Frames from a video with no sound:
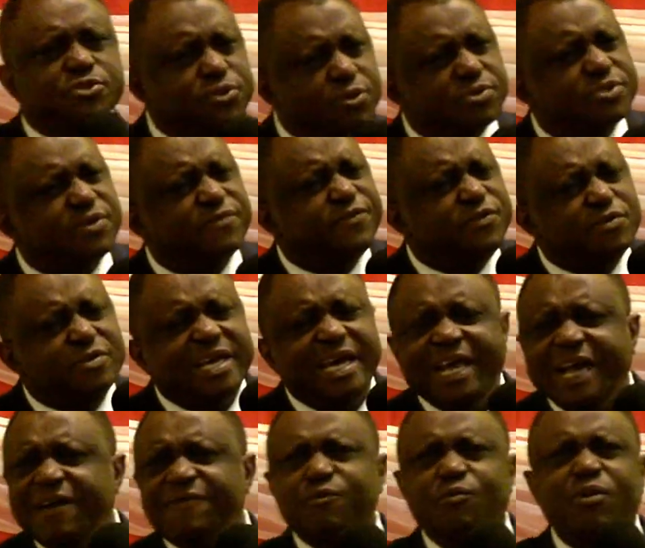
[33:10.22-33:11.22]
Those of you that
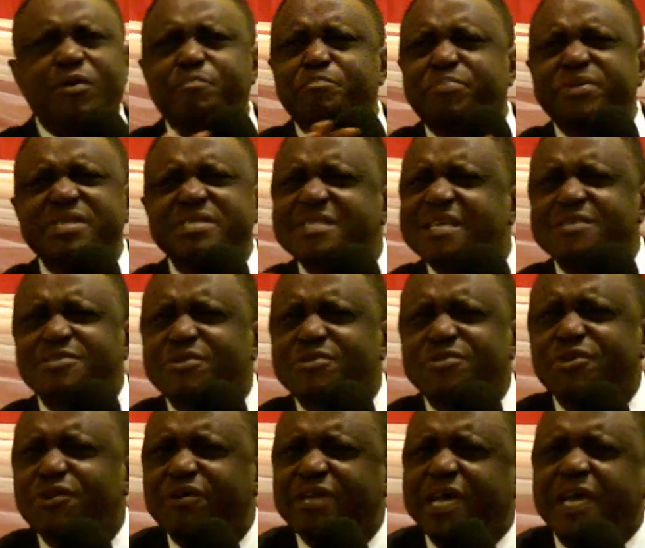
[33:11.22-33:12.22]
have one business or
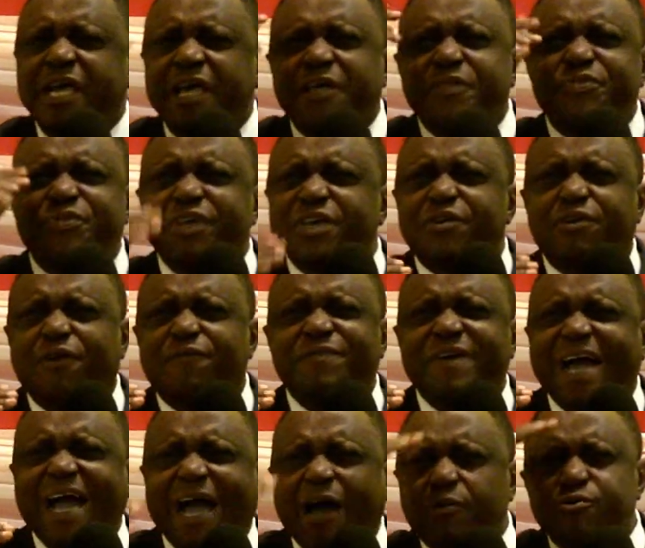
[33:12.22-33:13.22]
the other, think of
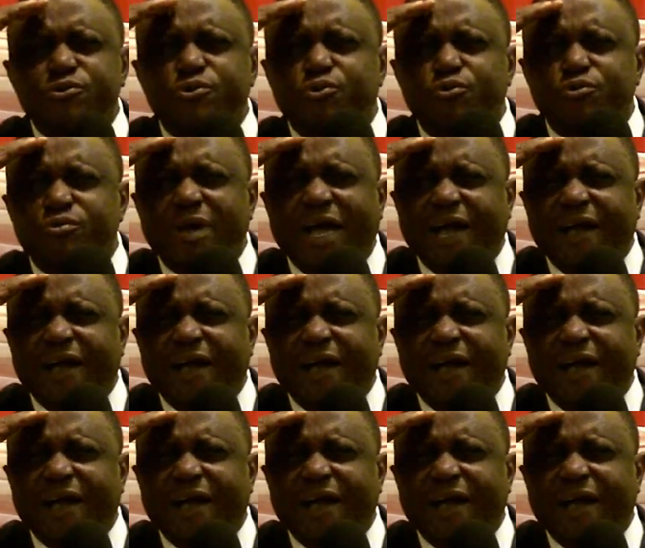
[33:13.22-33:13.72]
how you